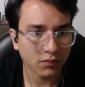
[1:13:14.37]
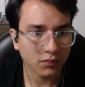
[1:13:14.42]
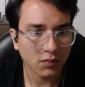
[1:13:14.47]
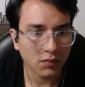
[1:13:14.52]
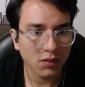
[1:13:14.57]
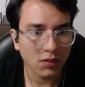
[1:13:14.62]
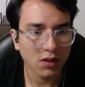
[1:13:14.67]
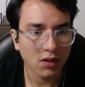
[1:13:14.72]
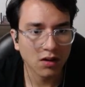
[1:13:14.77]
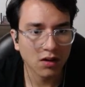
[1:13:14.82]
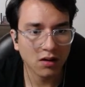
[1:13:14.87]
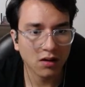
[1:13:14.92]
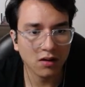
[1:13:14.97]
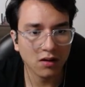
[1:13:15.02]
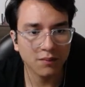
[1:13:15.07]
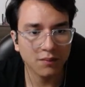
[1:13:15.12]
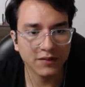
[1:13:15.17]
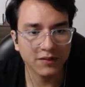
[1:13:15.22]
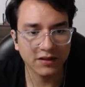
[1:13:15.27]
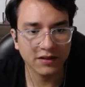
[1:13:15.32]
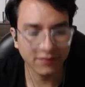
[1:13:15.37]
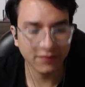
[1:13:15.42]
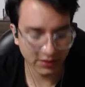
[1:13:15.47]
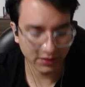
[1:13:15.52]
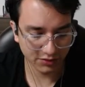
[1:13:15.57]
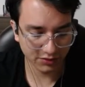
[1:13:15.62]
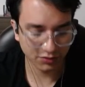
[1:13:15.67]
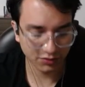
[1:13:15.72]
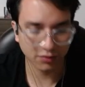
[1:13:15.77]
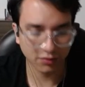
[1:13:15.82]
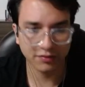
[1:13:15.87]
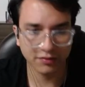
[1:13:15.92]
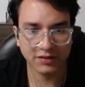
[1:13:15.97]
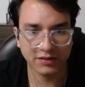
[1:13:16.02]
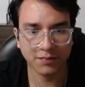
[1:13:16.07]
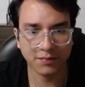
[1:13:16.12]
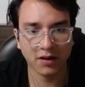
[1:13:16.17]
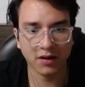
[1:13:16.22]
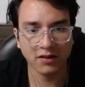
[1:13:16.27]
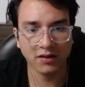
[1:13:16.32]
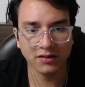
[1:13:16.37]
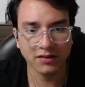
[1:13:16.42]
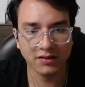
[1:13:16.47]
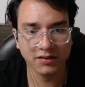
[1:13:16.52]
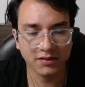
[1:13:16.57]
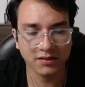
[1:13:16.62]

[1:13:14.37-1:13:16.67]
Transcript: the eventual response